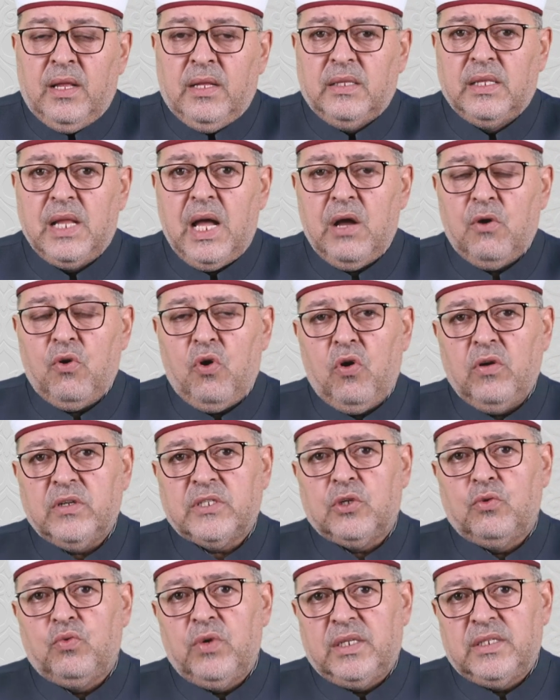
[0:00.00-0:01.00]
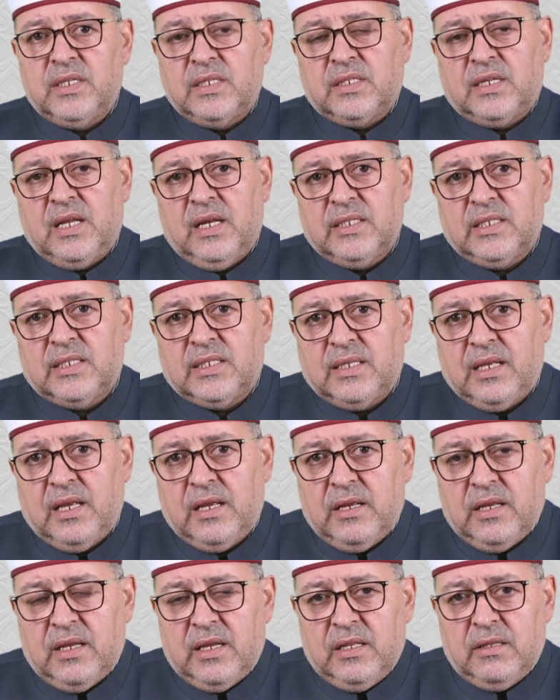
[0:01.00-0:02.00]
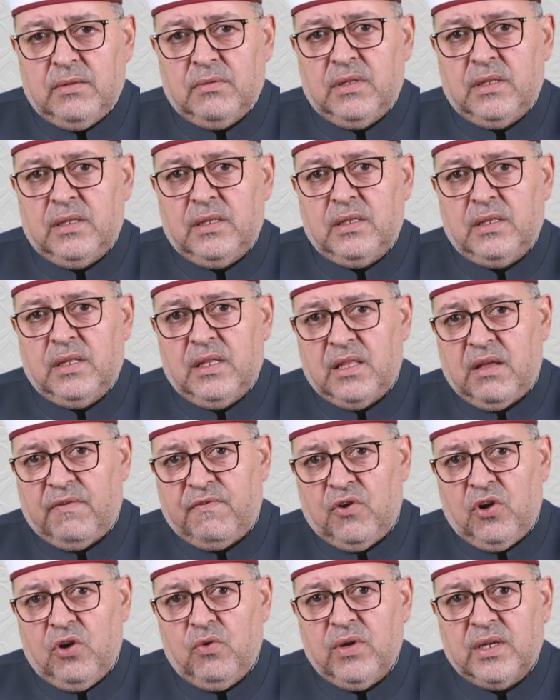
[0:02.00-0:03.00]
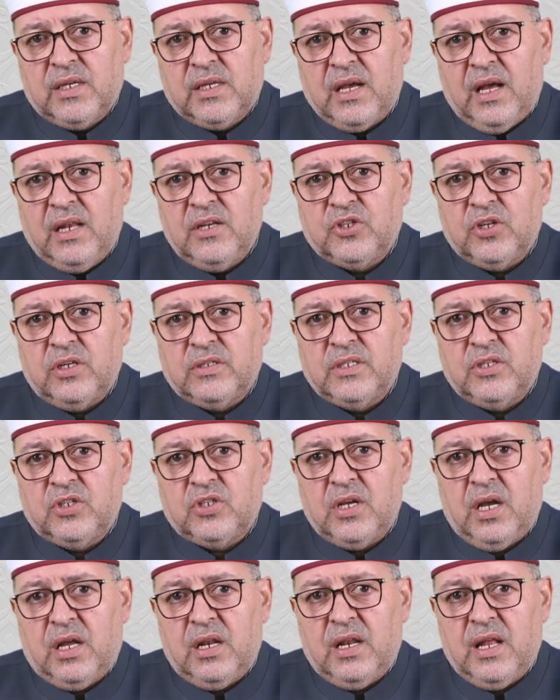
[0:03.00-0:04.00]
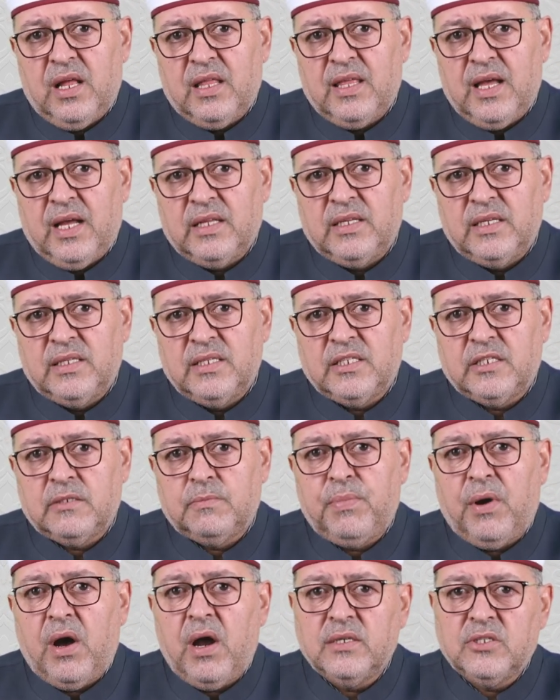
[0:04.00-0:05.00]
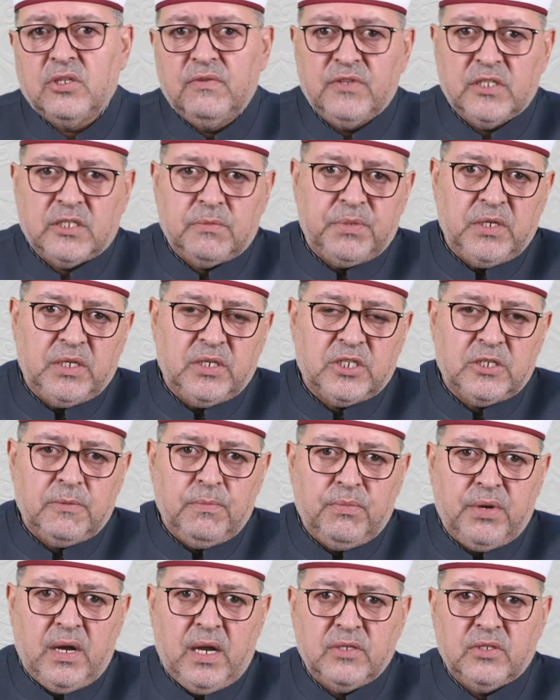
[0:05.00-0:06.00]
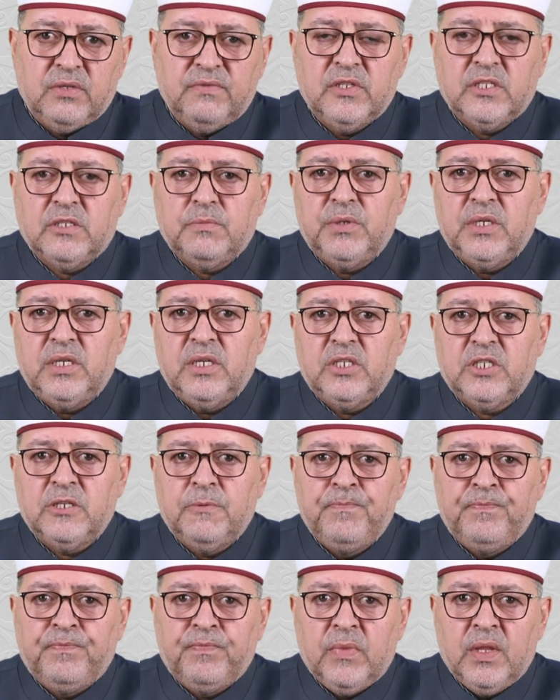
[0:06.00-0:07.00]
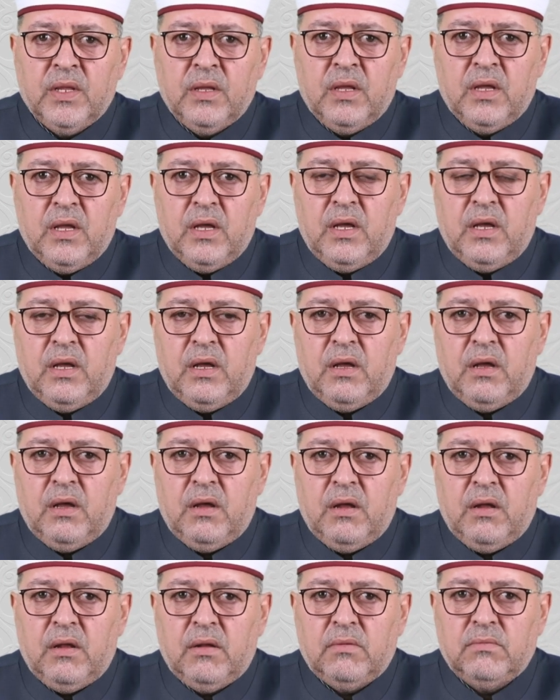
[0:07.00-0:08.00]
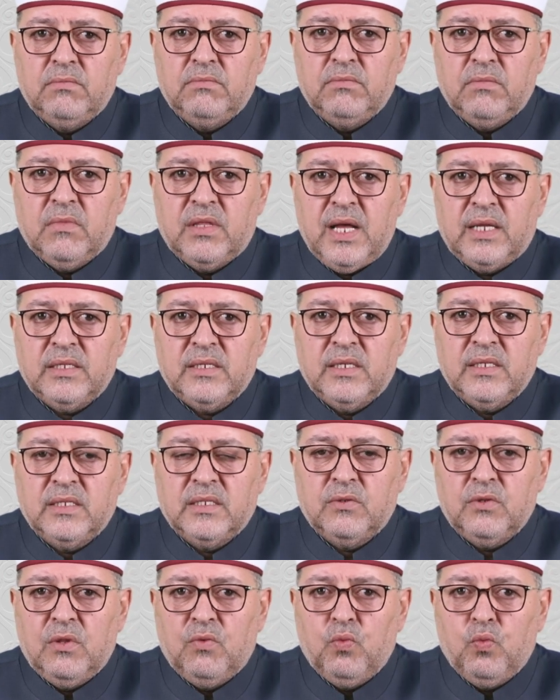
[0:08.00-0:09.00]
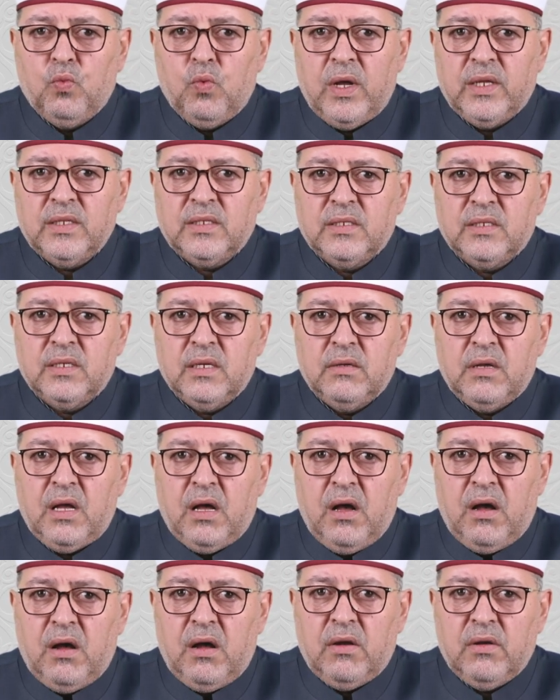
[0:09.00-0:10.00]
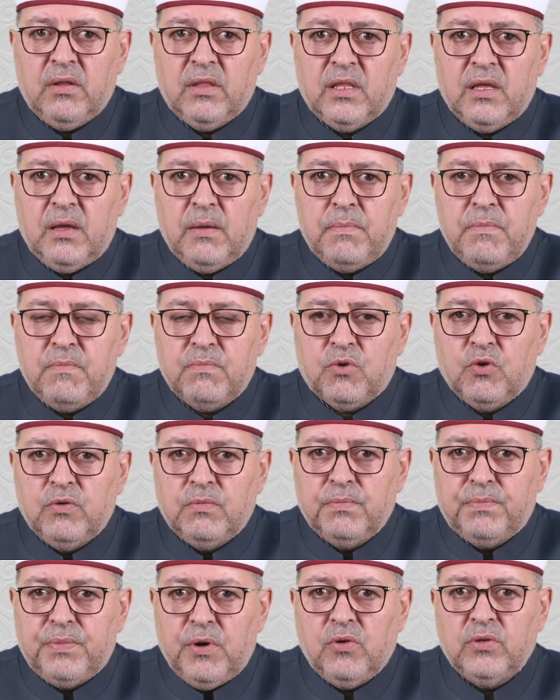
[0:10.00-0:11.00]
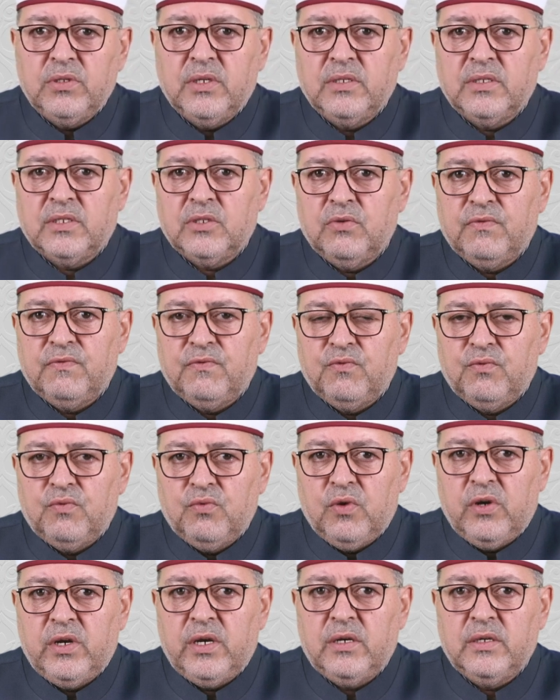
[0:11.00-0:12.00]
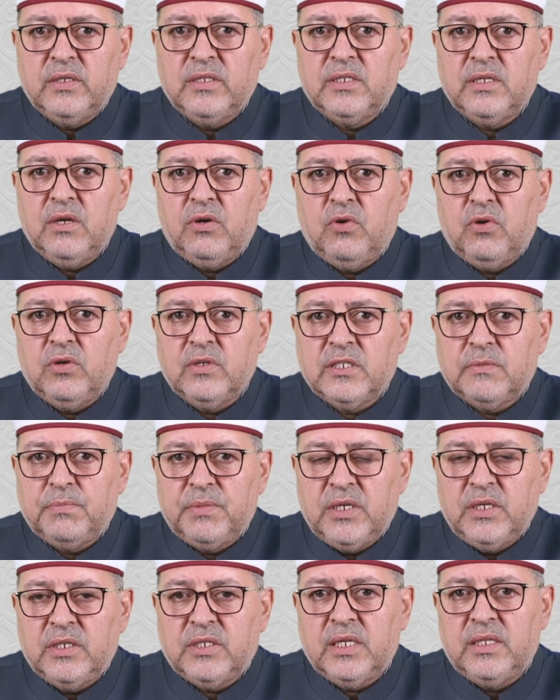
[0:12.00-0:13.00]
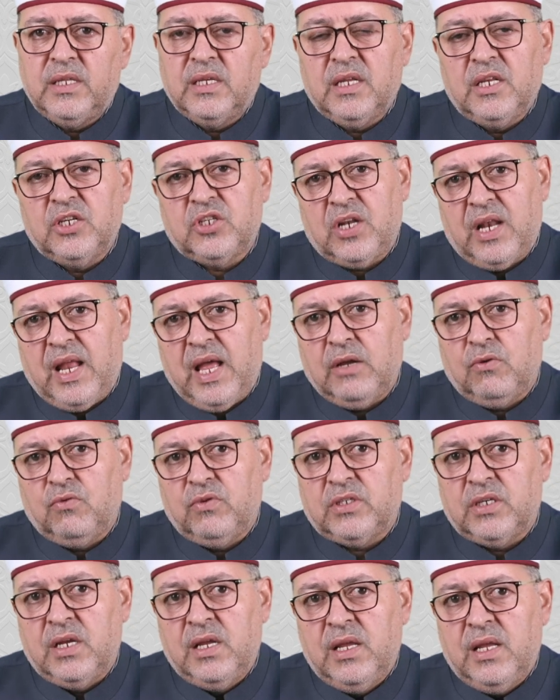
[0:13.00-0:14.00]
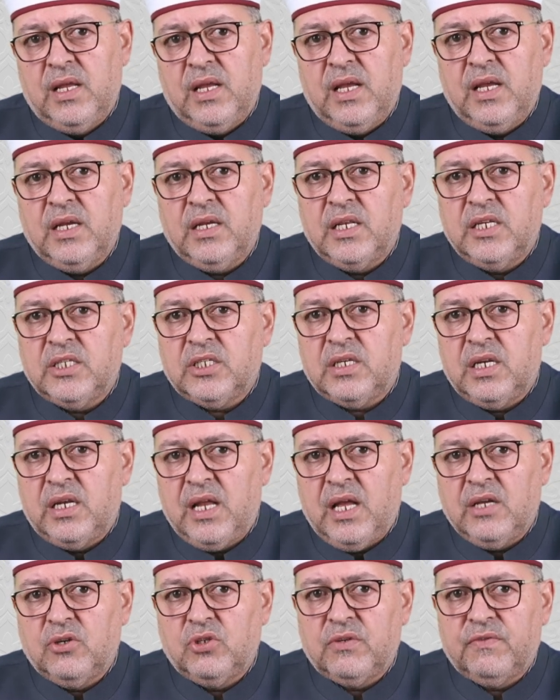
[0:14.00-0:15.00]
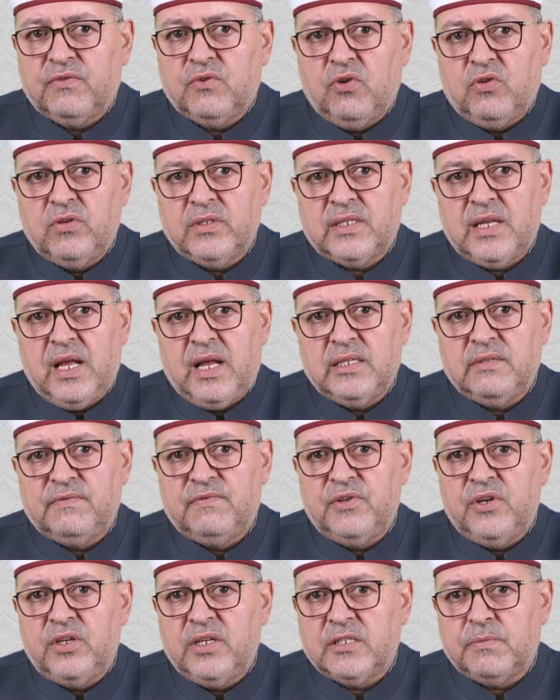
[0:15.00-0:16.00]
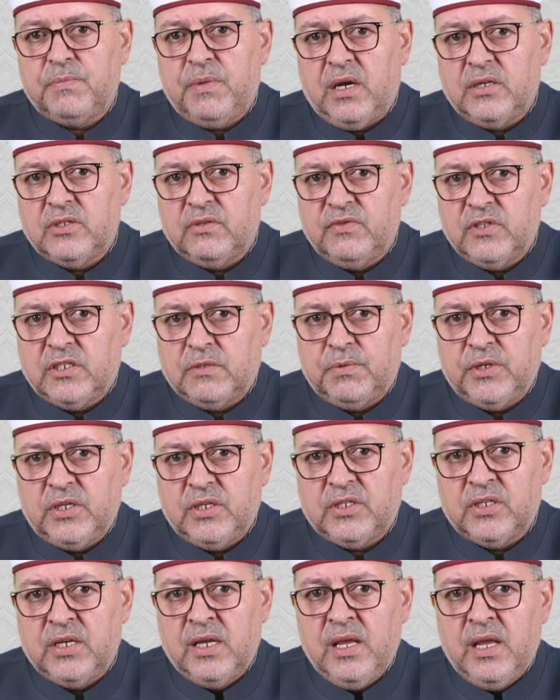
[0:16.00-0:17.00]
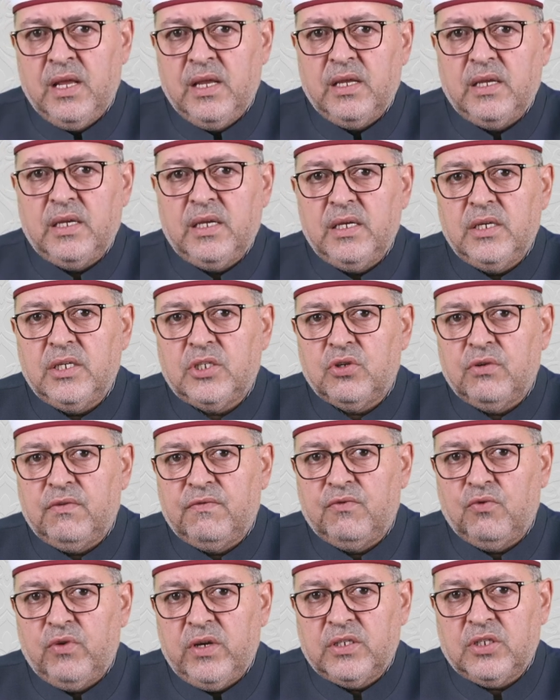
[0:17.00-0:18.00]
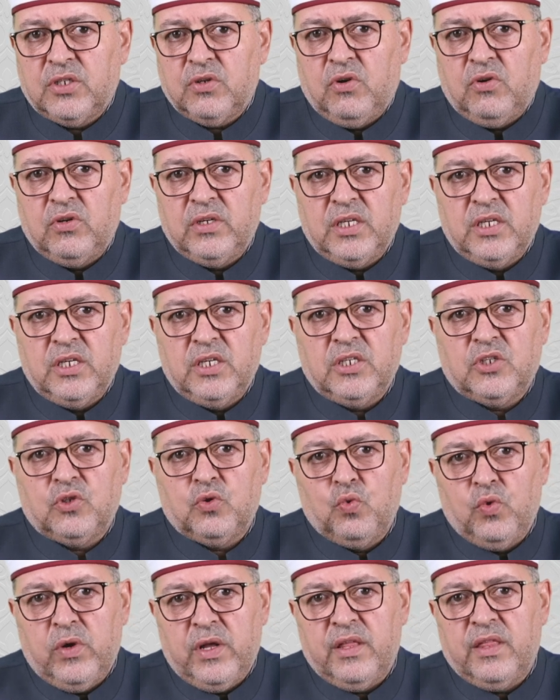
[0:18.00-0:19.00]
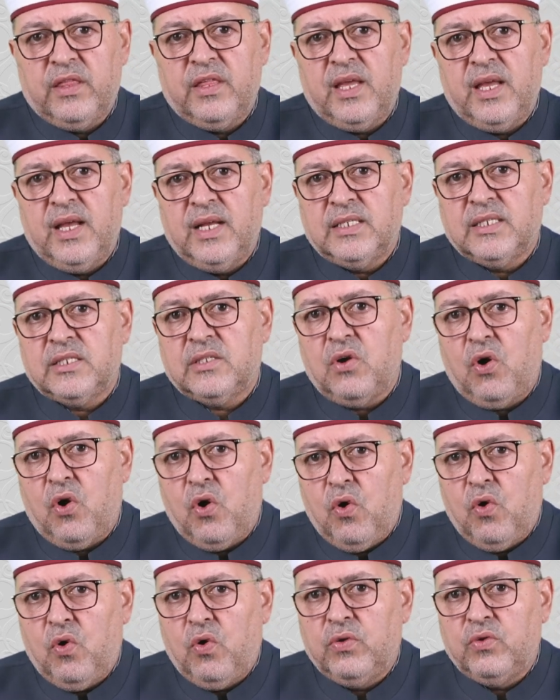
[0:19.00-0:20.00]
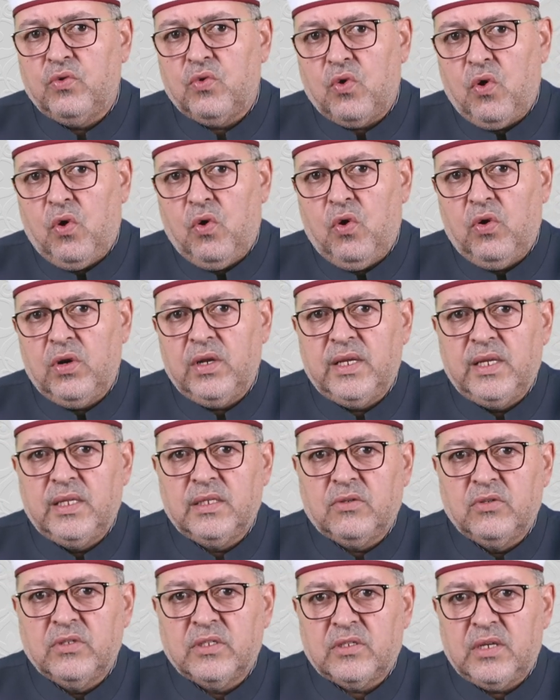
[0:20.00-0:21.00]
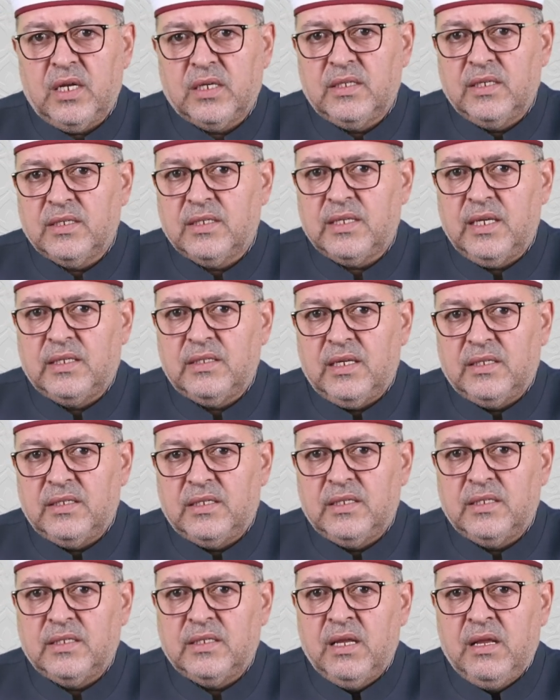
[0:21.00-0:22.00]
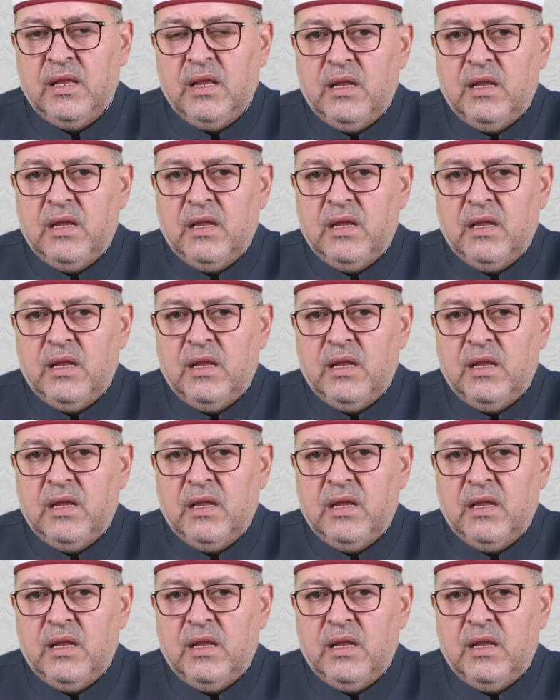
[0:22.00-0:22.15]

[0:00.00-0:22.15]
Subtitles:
Now, also we'll discuss in the following cultures, inshallah, that is parts of a speech. Parts of a speech, that is, what are the components of words or speech in English language. English language, of course, has various parts of a speech, each of which or each with its own role in constructing sentences.